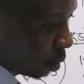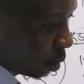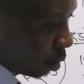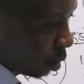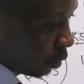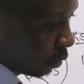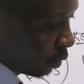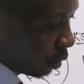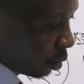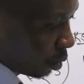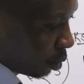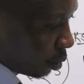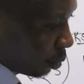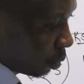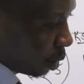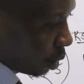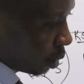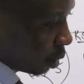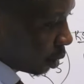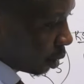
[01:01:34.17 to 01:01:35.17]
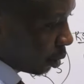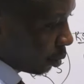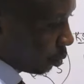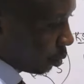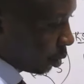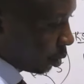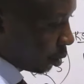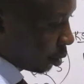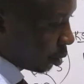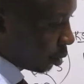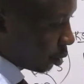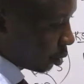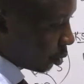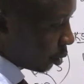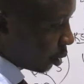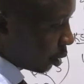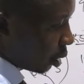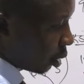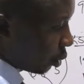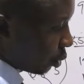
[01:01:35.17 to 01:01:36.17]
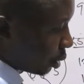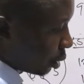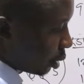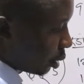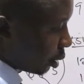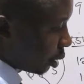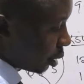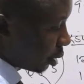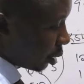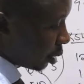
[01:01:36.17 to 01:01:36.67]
given or we determine. So the closing net